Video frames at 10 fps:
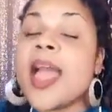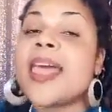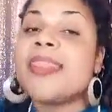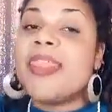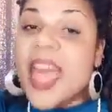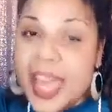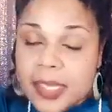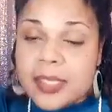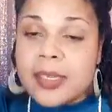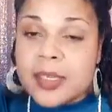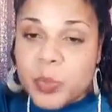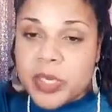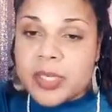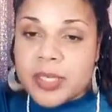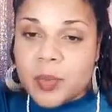That is
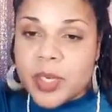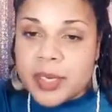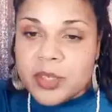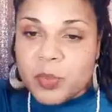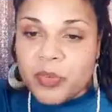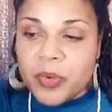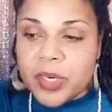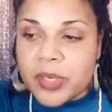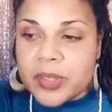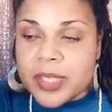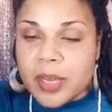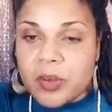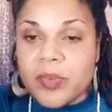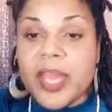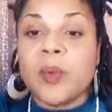putting someone else before
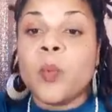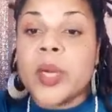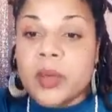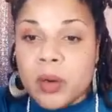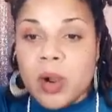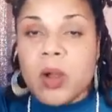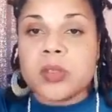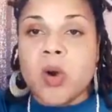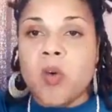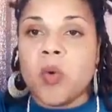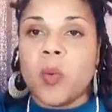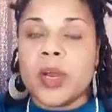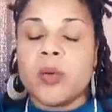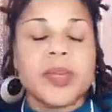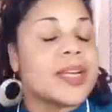yourself and will cause
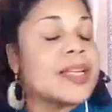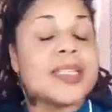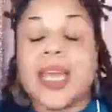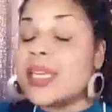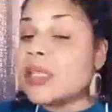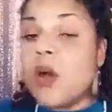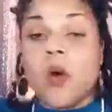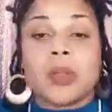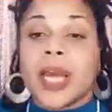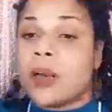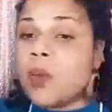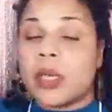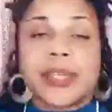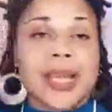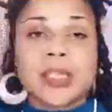overwhelm because it's a whole lot of
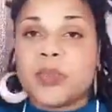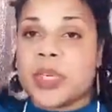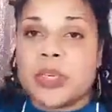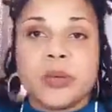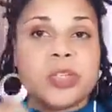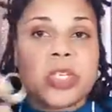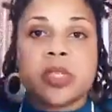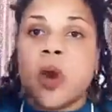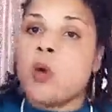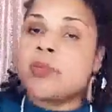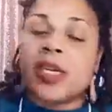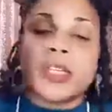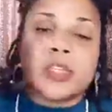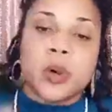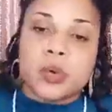work not to be you just to hope to
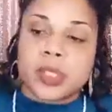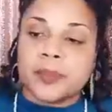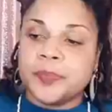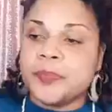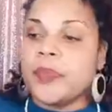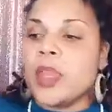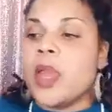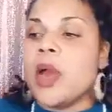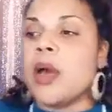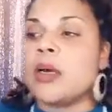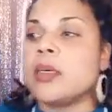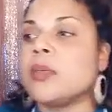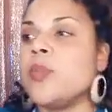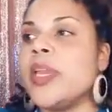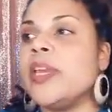get chosen.
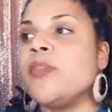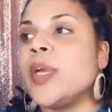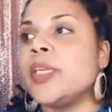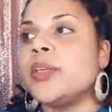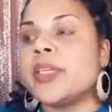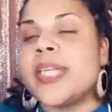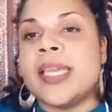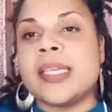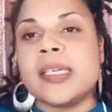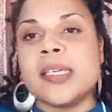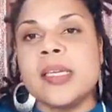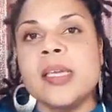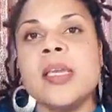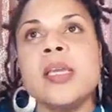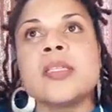If when you're dating
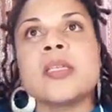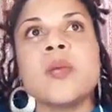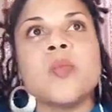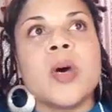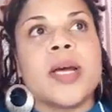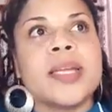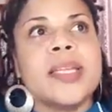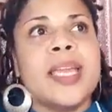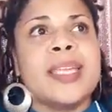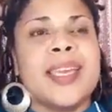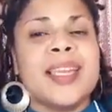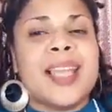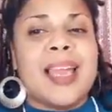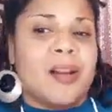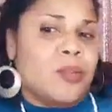someone and they
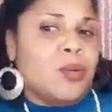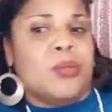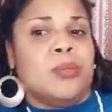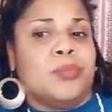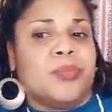like, oh,